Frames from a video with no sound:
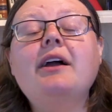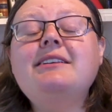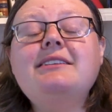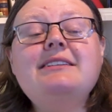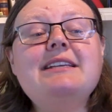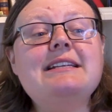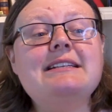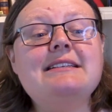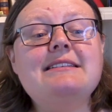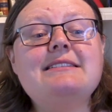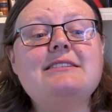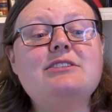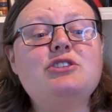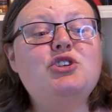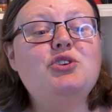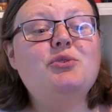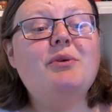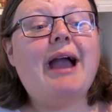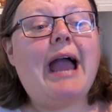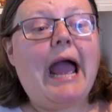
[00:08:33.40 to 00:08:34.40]
didn't
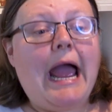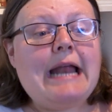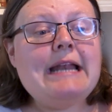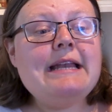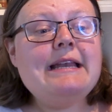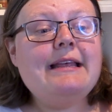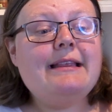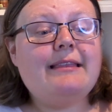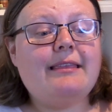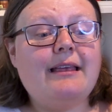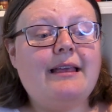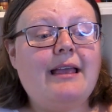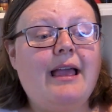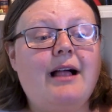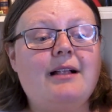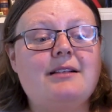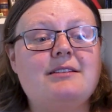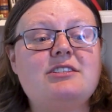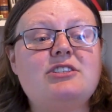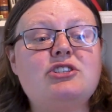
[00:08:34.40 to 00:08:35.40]
do anything
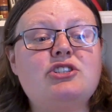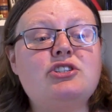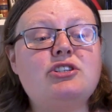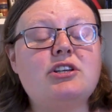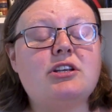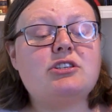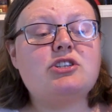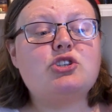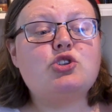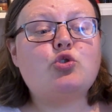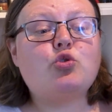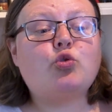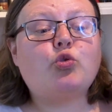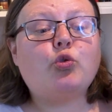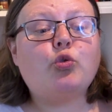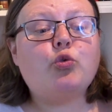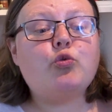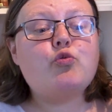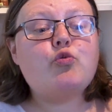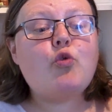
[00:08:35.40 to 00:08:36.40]
else, just
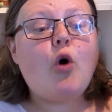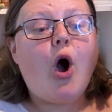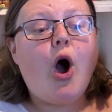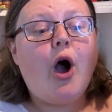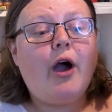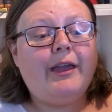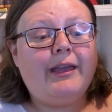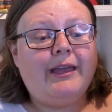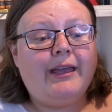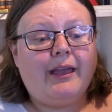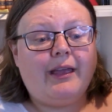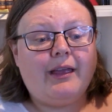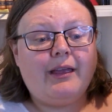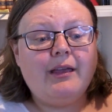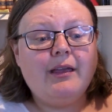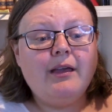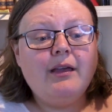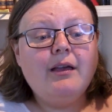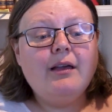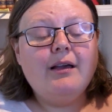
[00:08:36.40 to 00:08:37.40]

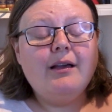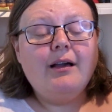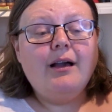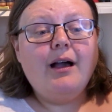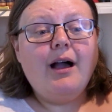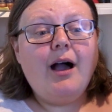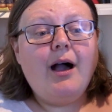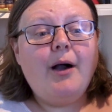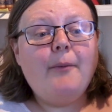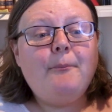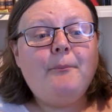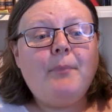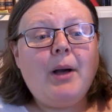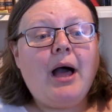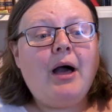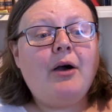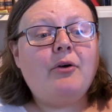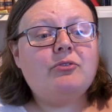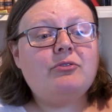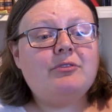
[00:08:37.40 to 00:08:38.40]
crying
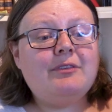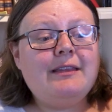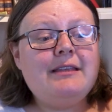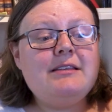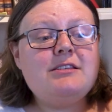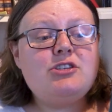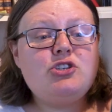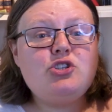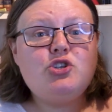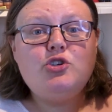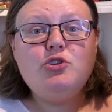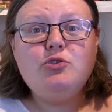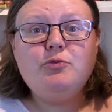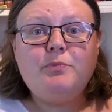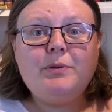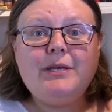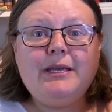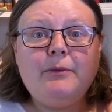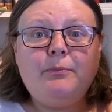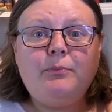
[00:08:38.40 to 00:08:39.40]
about these two
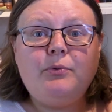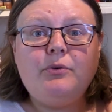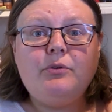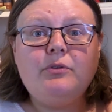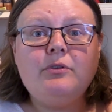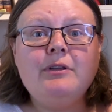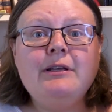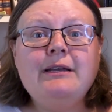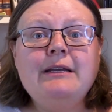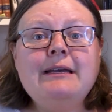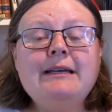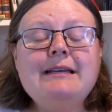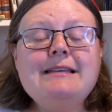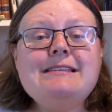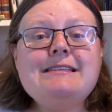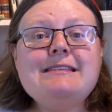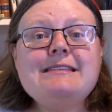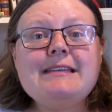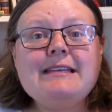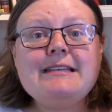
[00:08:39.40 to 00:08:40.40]
people
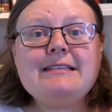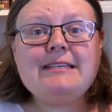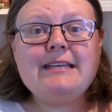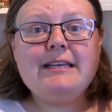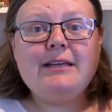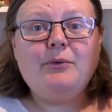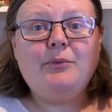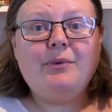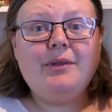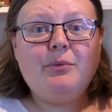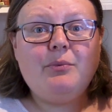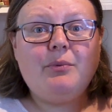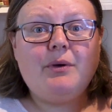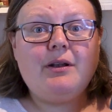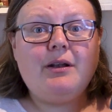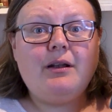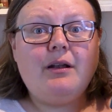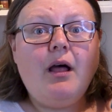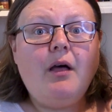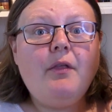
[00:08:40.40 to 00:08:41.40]
sitting with
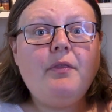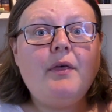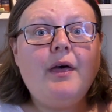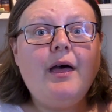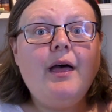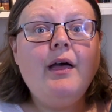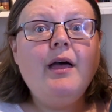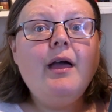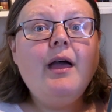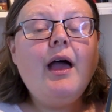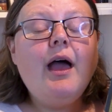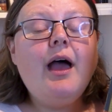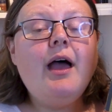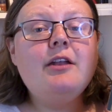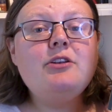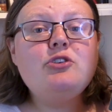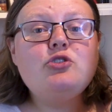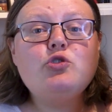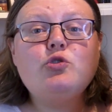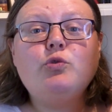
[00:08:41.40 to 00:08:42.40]
one another
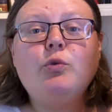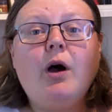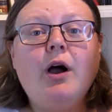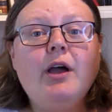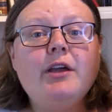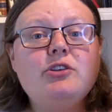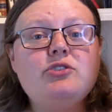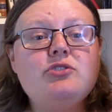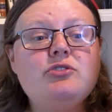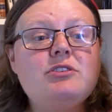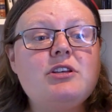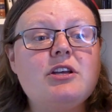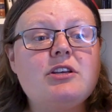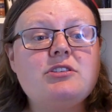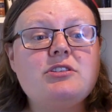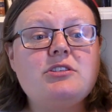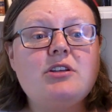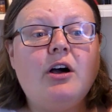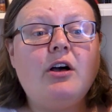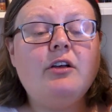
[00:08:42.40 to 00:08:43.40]
and trying to
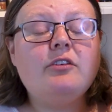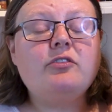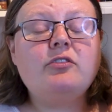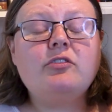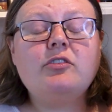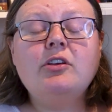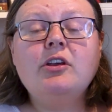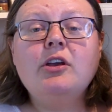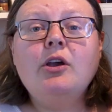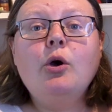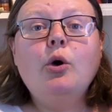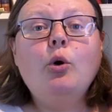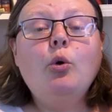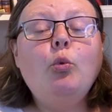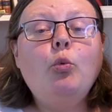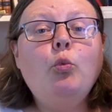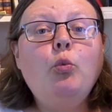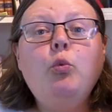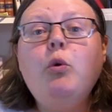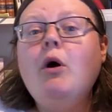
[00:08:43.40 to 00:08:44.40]
just ask,
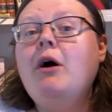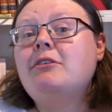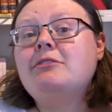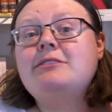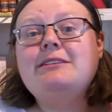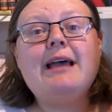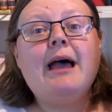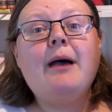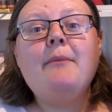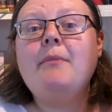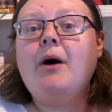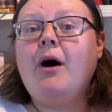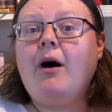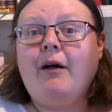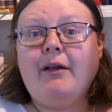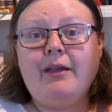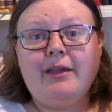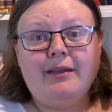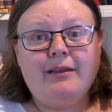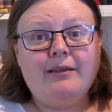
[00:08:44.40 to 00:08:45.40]
what am
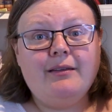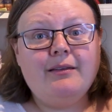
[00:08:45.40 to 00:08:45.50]
I?